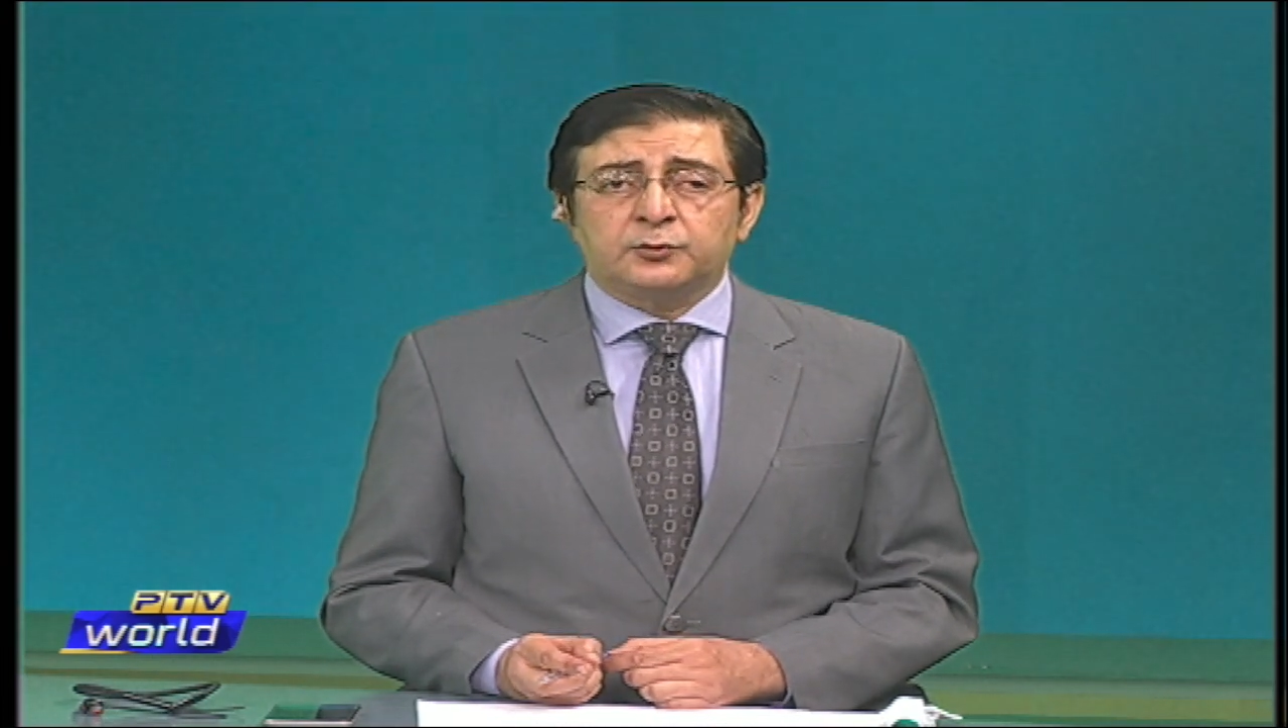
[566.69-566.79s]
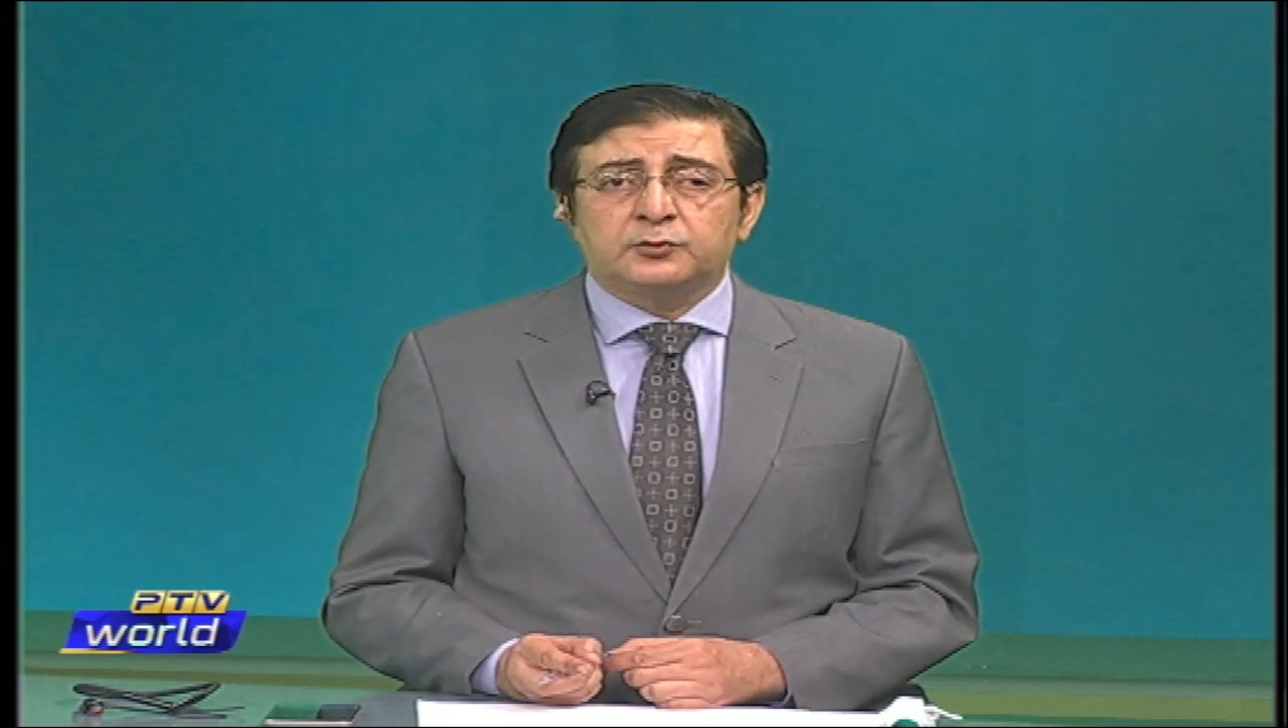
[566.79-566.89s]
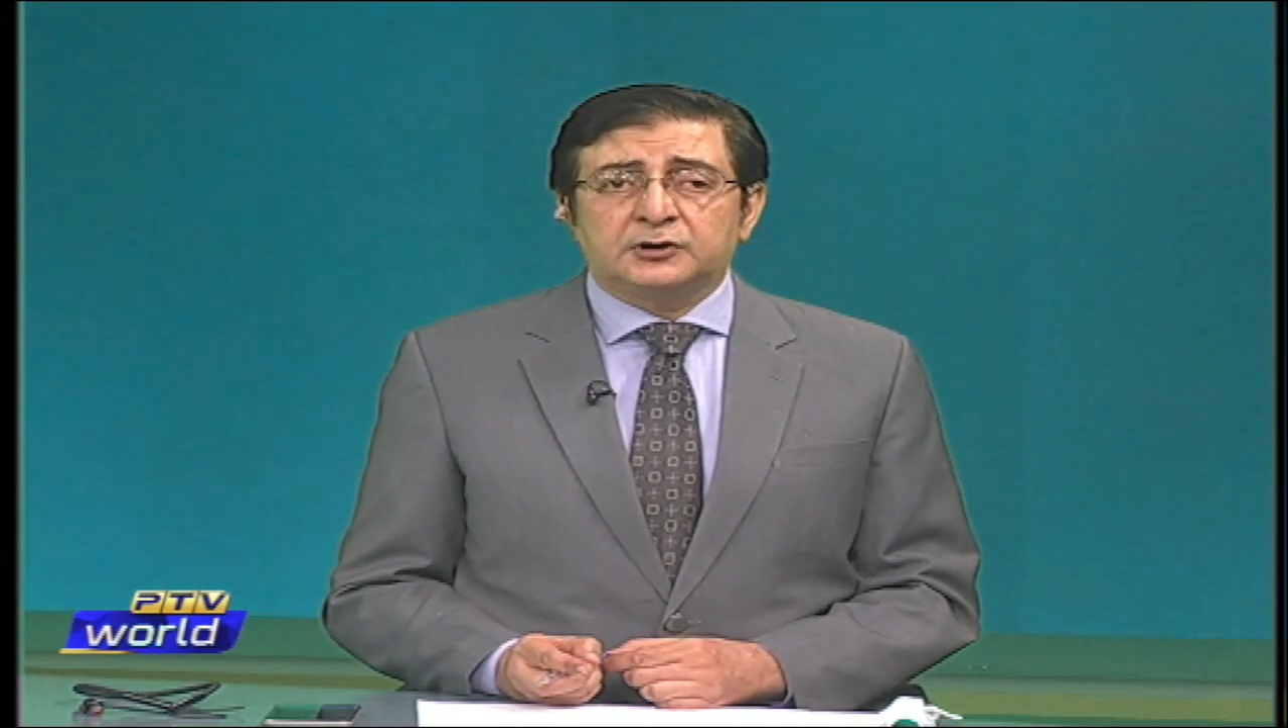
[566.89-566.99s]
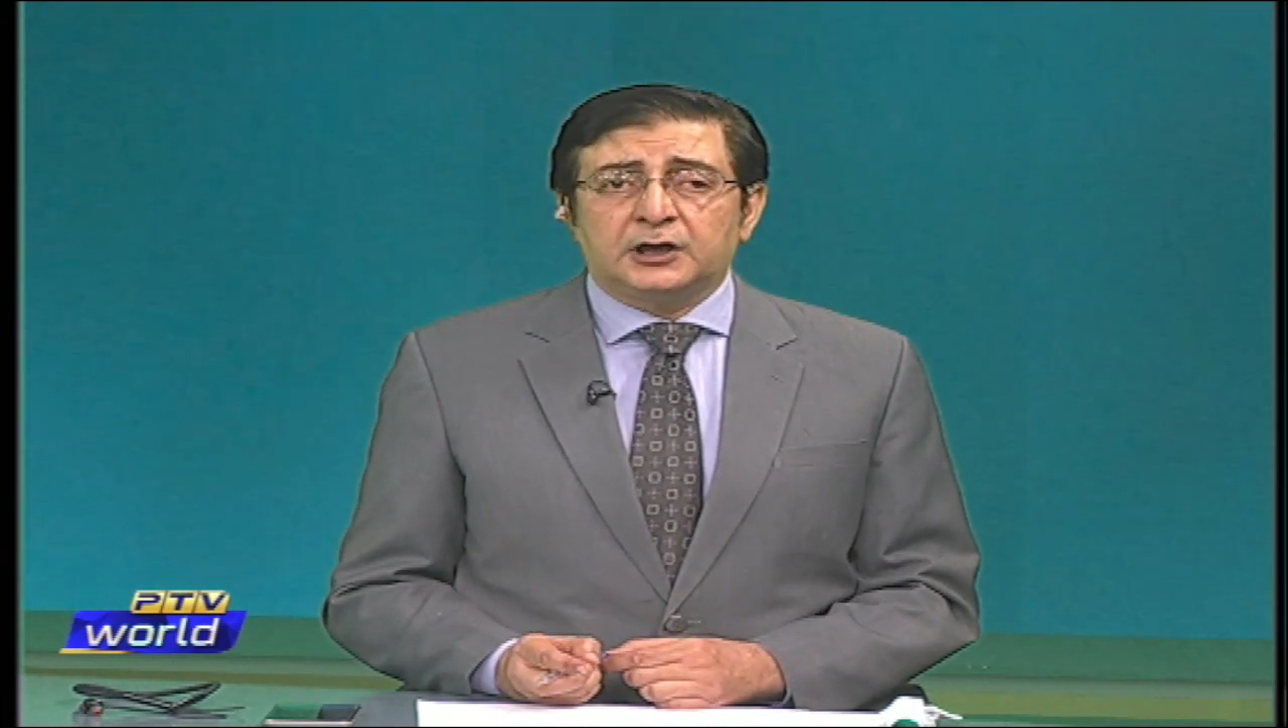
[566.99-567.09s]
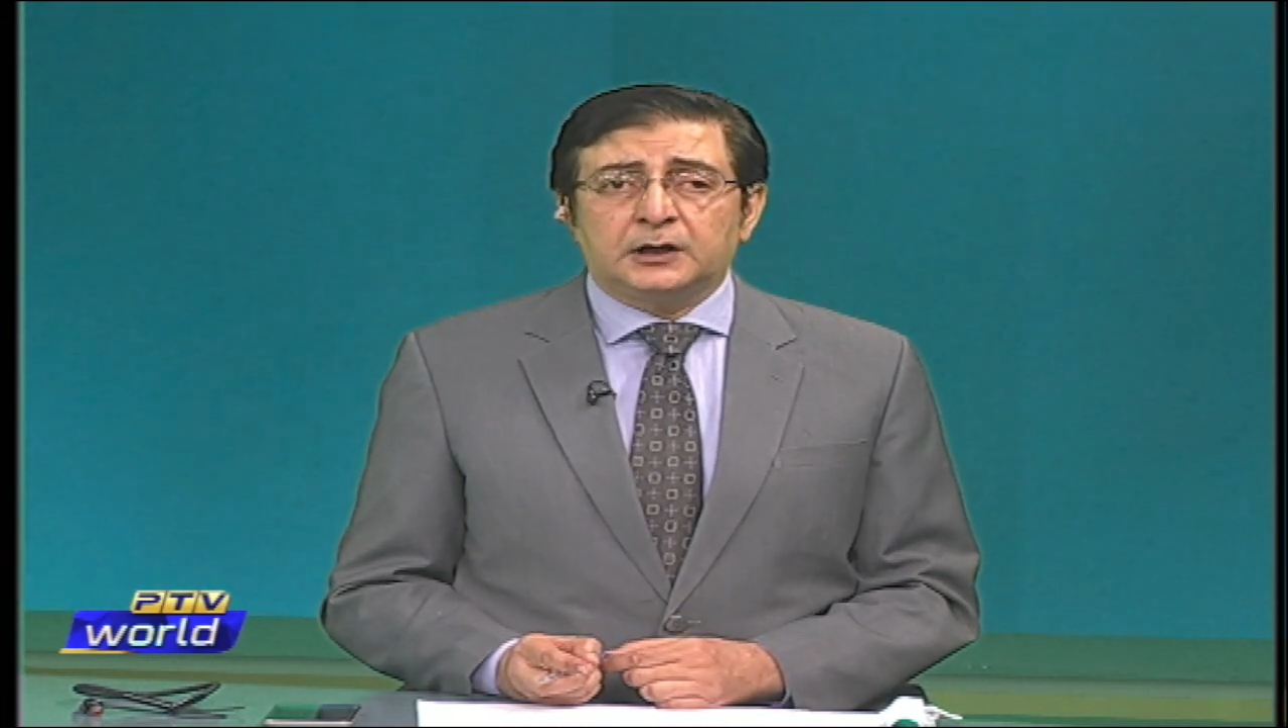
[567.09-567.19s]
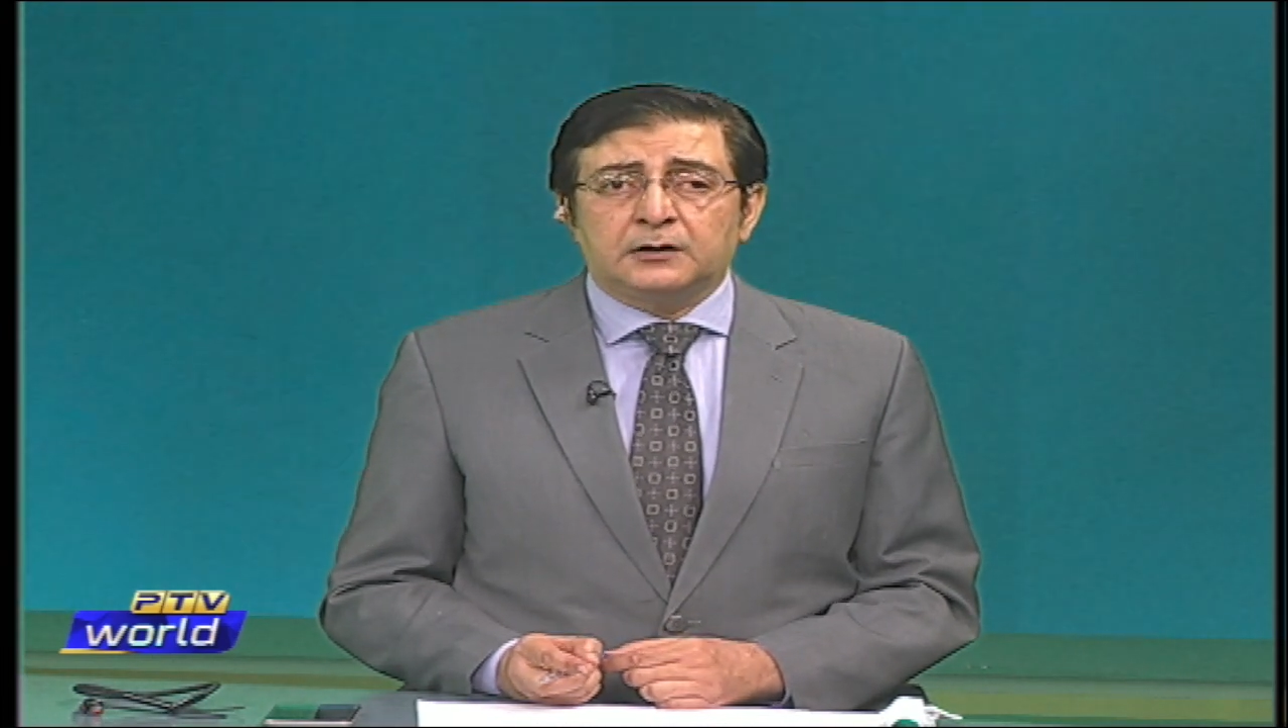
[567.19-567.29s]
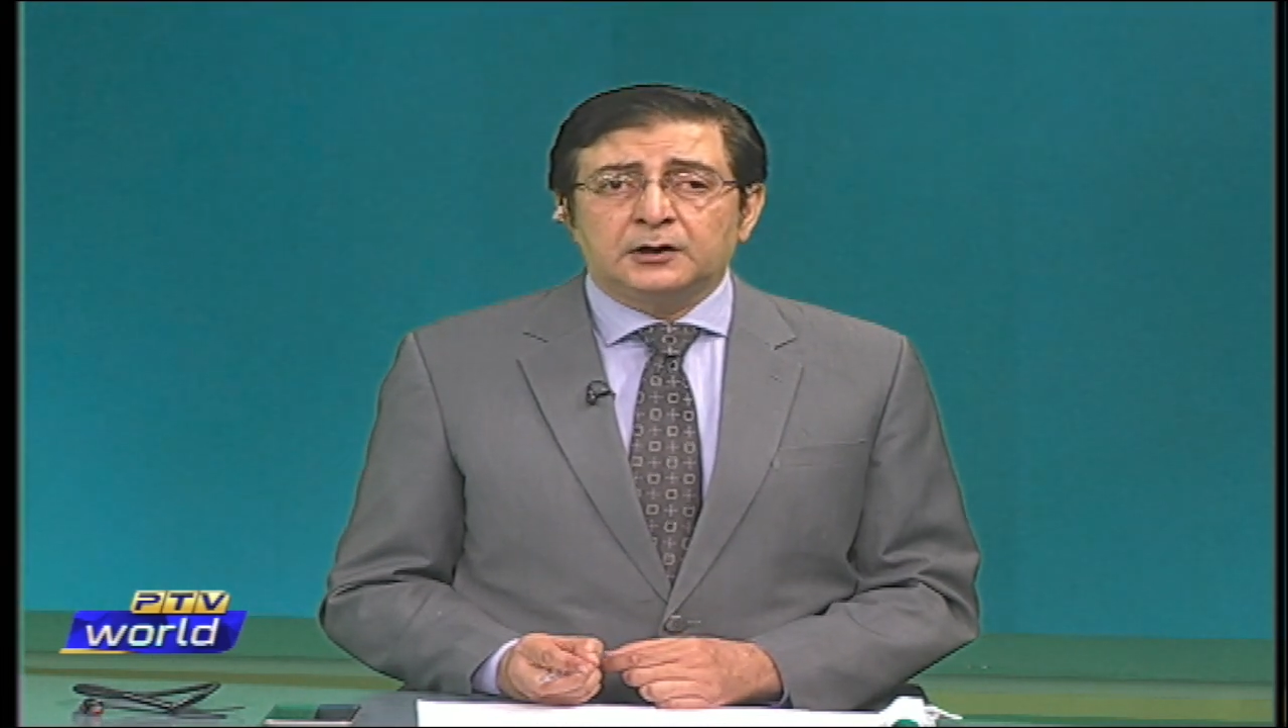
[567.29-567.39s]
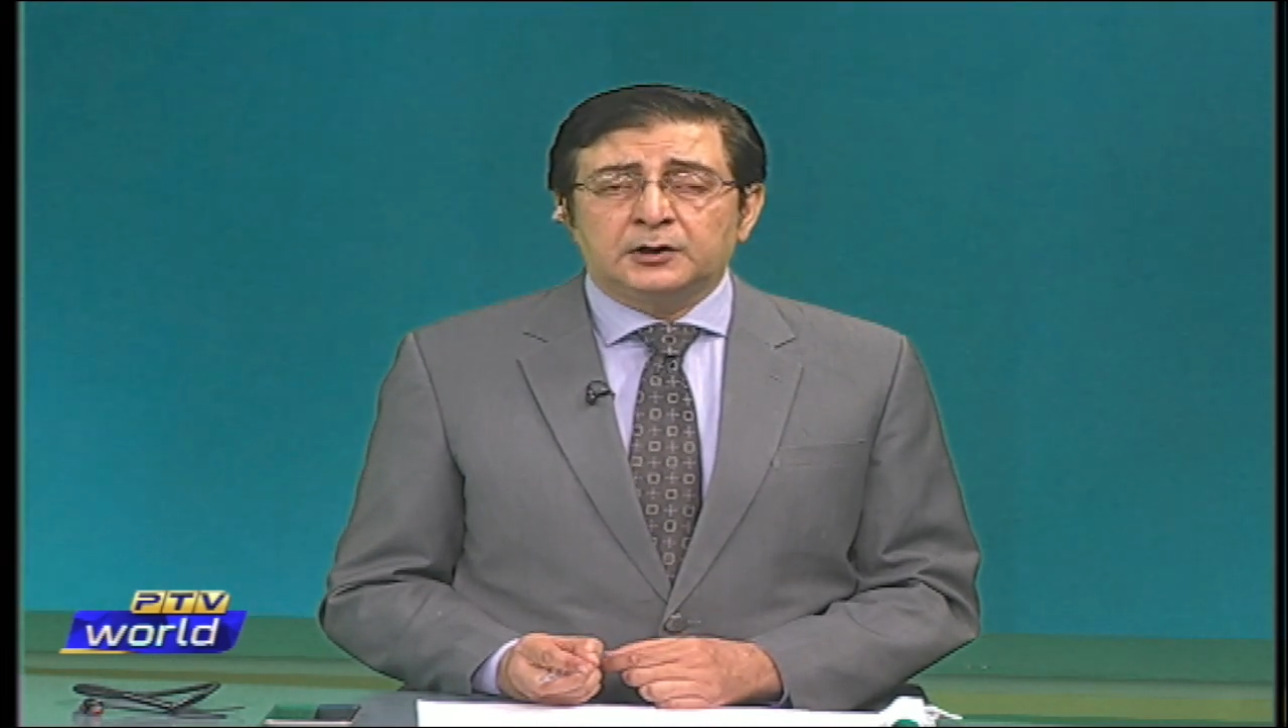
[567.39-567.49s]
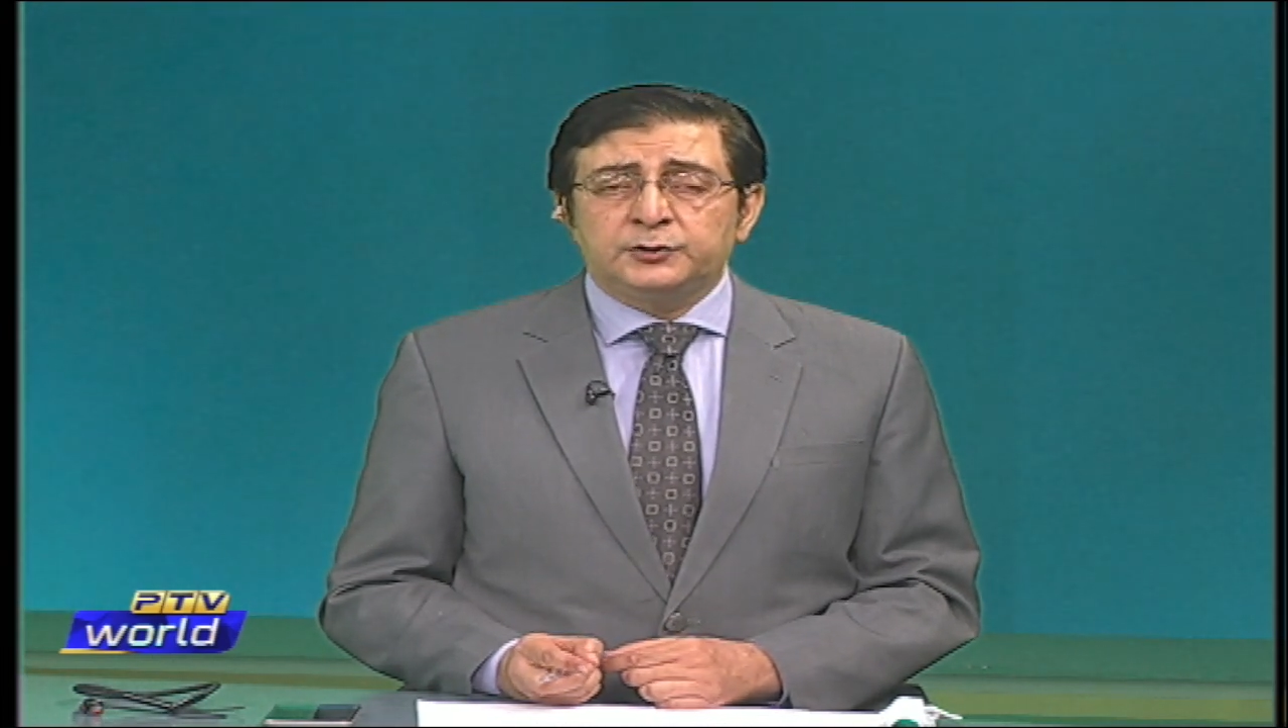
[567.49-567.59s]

you did,